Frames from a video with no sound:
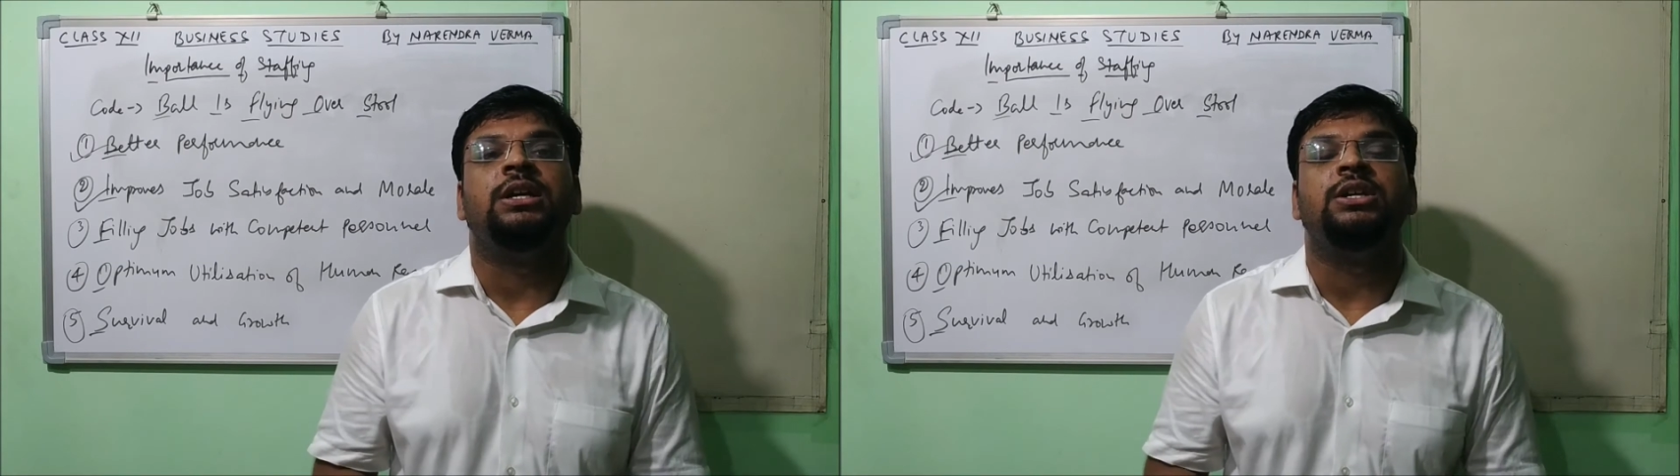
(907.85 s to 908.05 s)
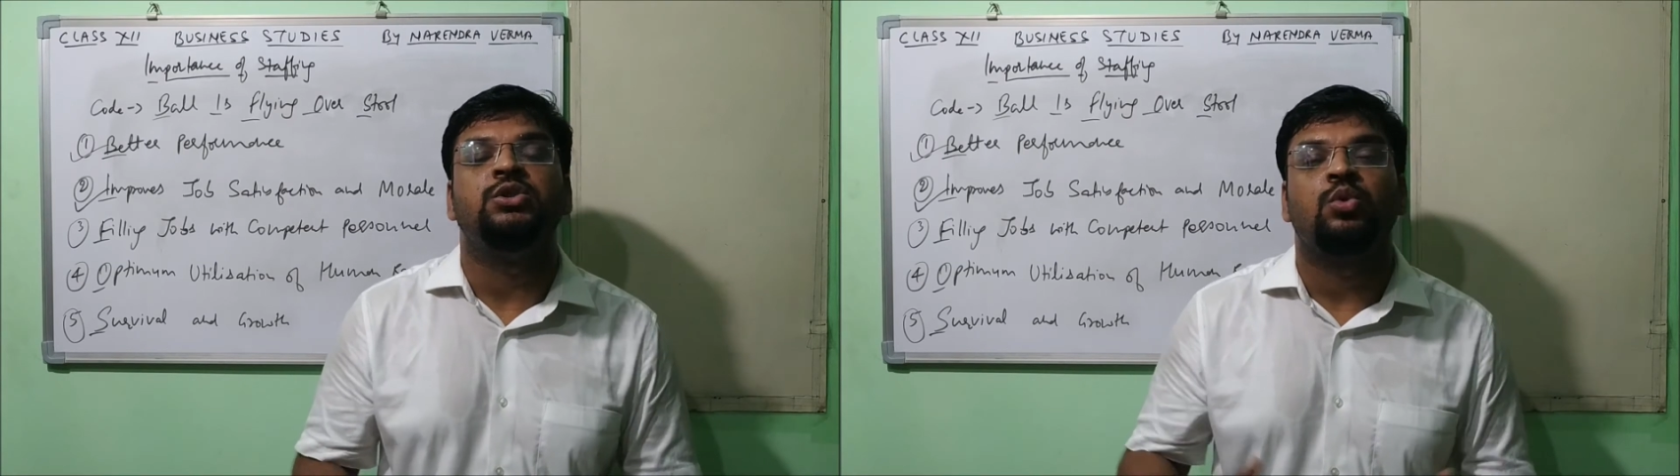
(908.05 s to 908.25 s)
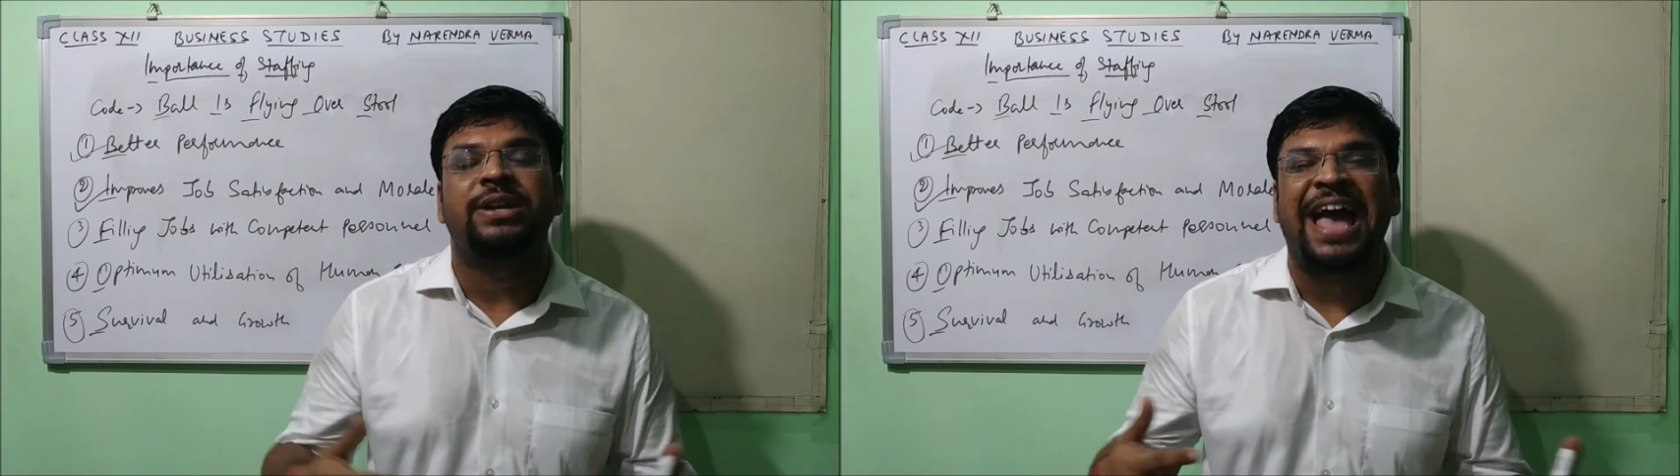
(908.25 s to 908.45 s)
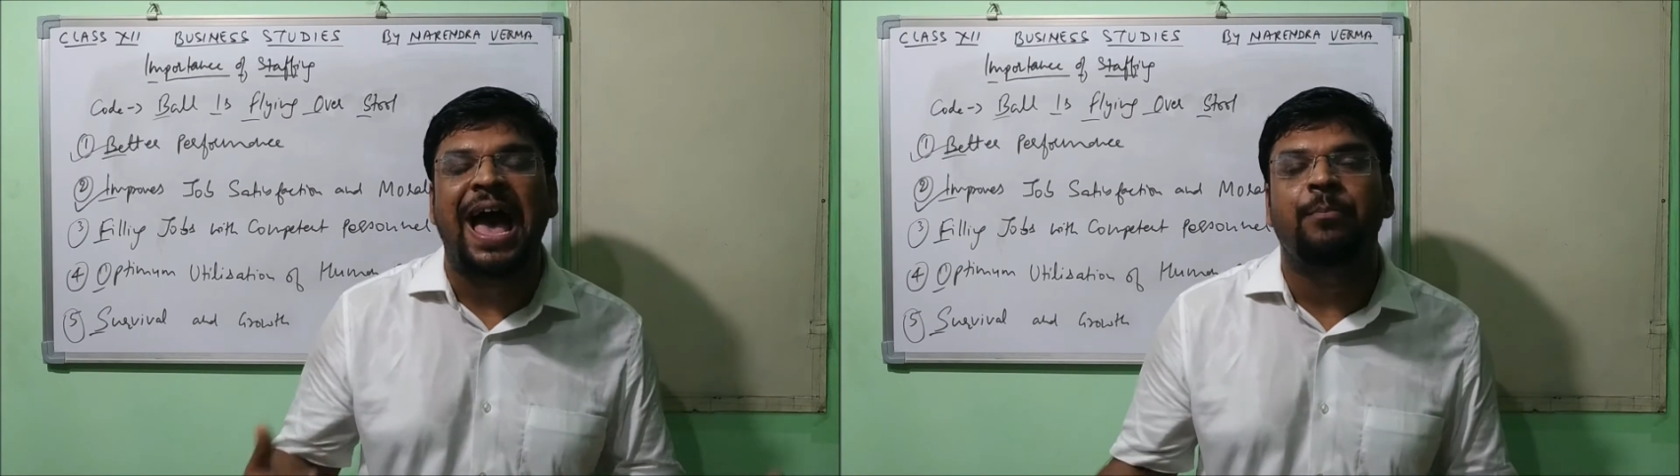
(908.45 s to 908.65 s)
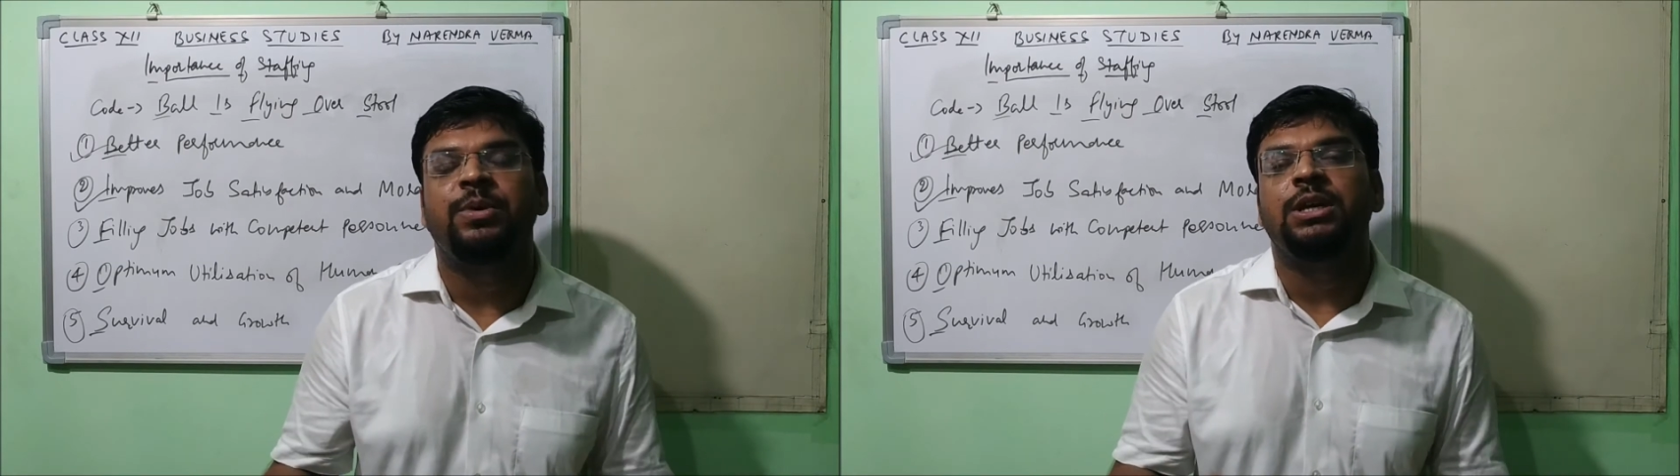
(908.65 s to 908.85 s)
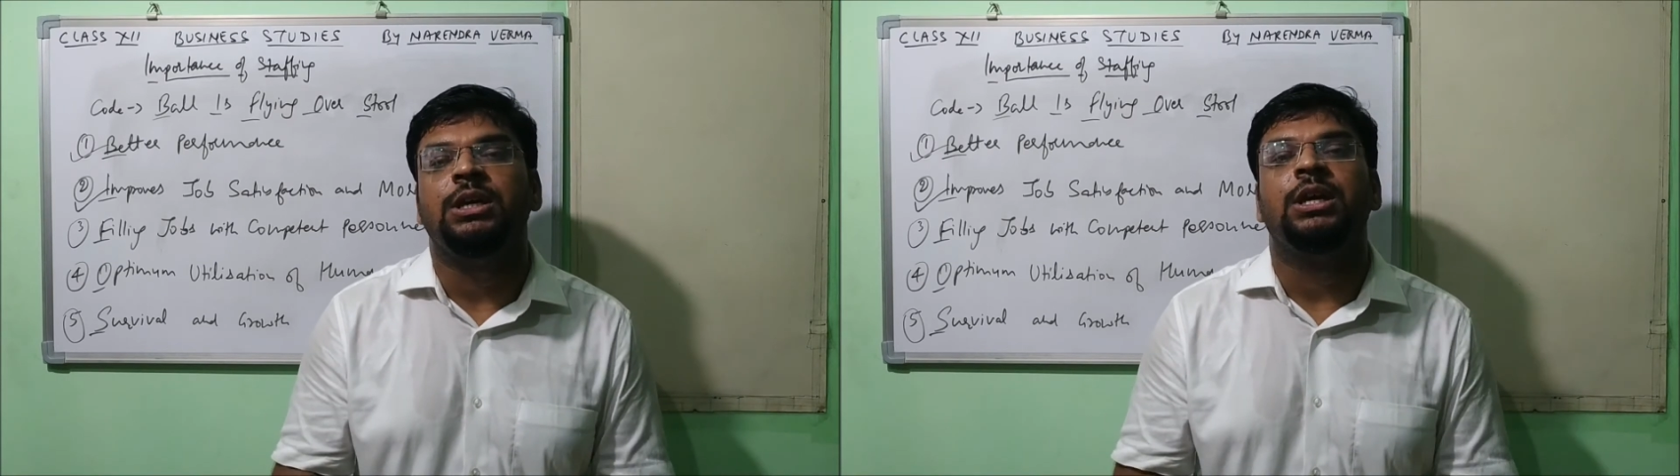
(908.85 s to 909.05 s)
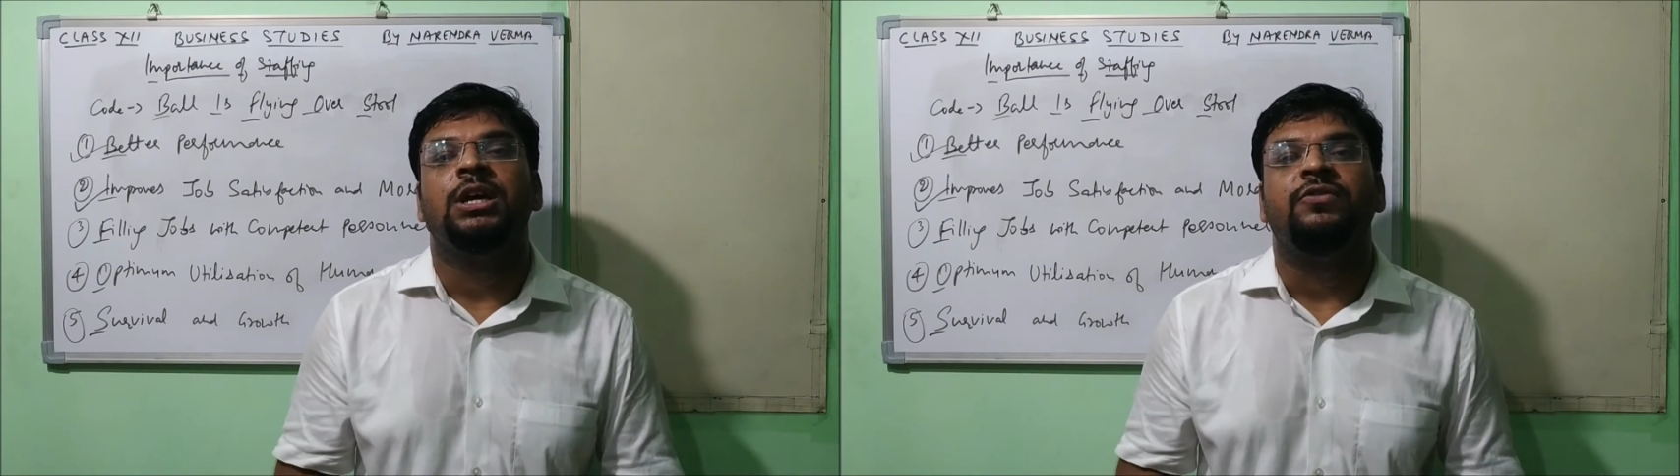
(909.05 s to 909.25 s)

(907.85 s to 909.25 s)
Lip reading: he is not happy